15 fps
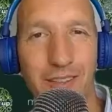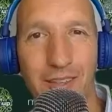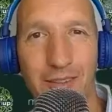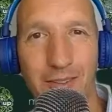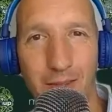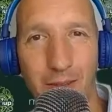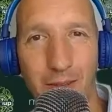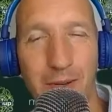
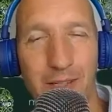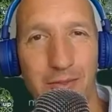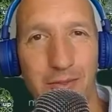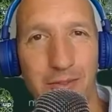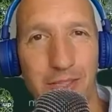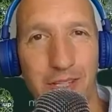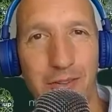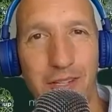Thanks so much
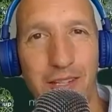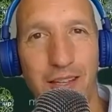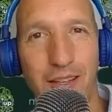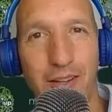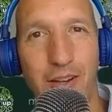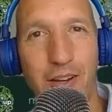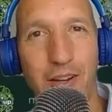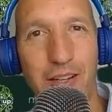for sharing that,
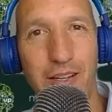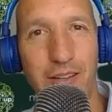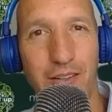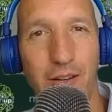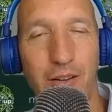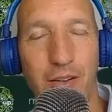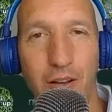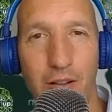Heidi.
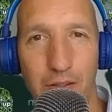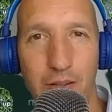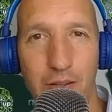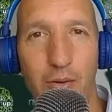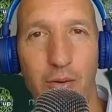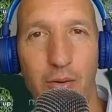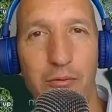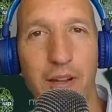And I'll
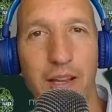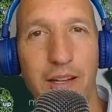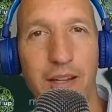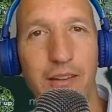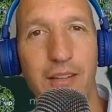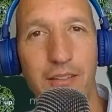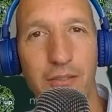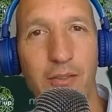incorporate
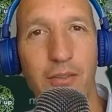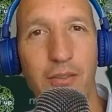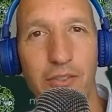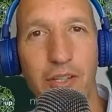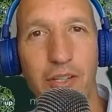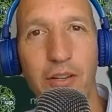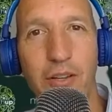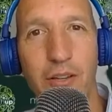it into the
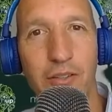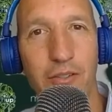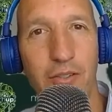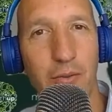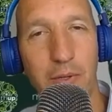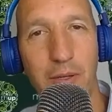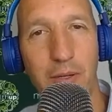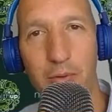show notes
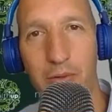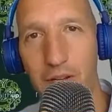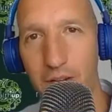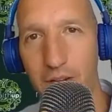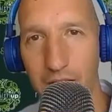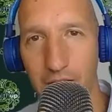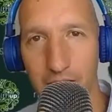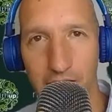so people can
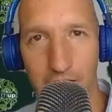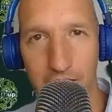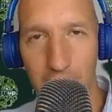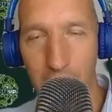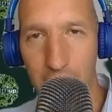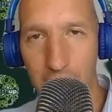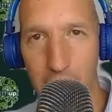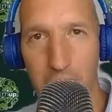go to that
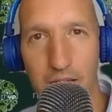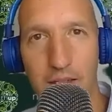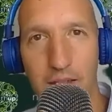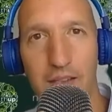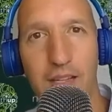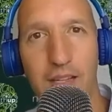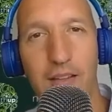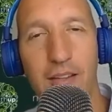direct
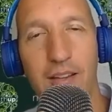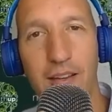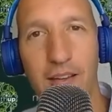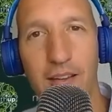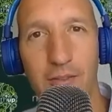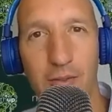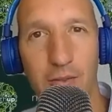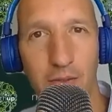link
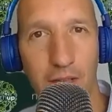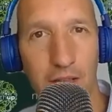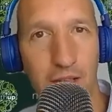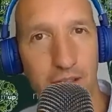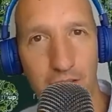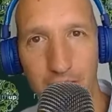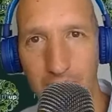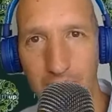to
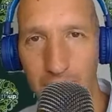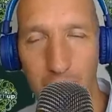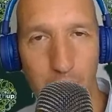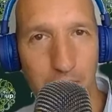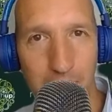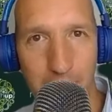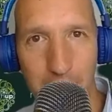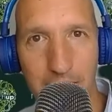test
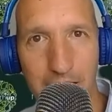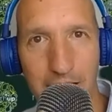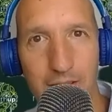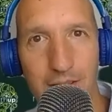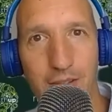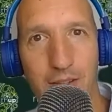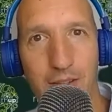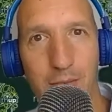where they're
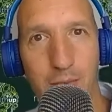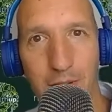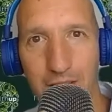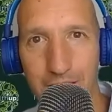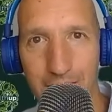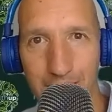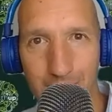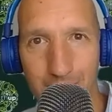at and what
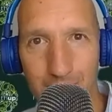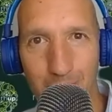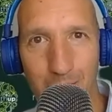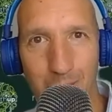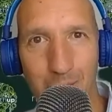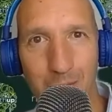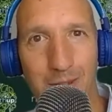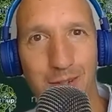they need to
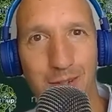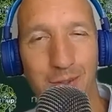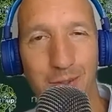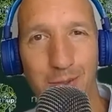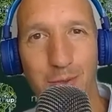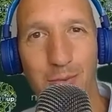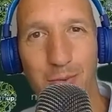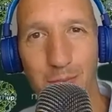do in order
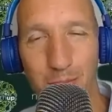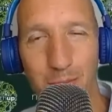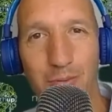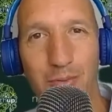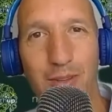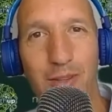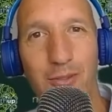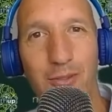to
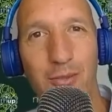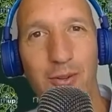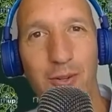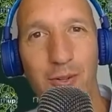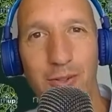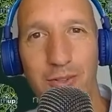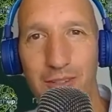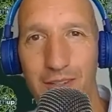improve their
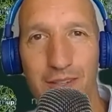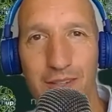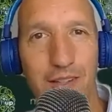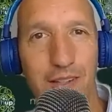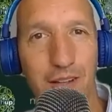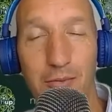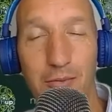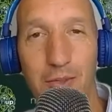score.
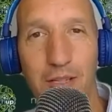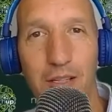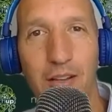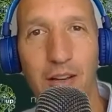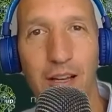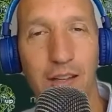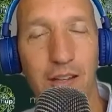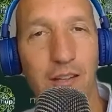I really
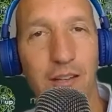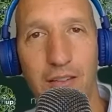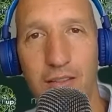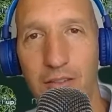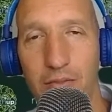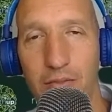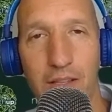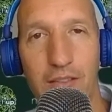like it.
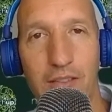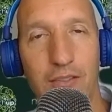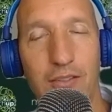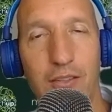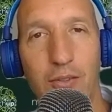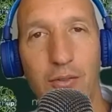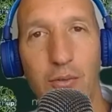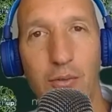It's a
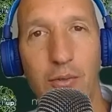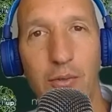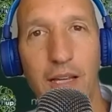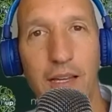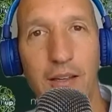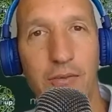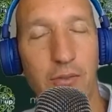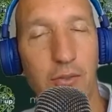fantastic tool to
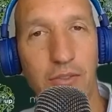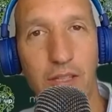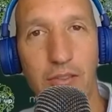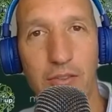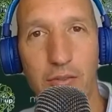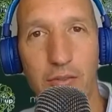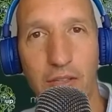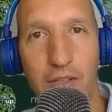have, because,
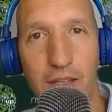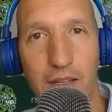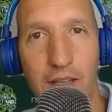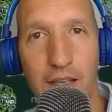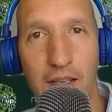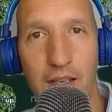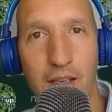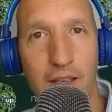as you said,
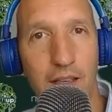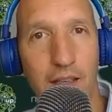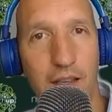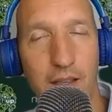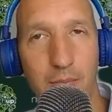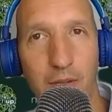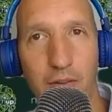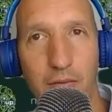it
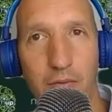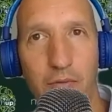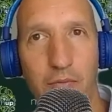can be,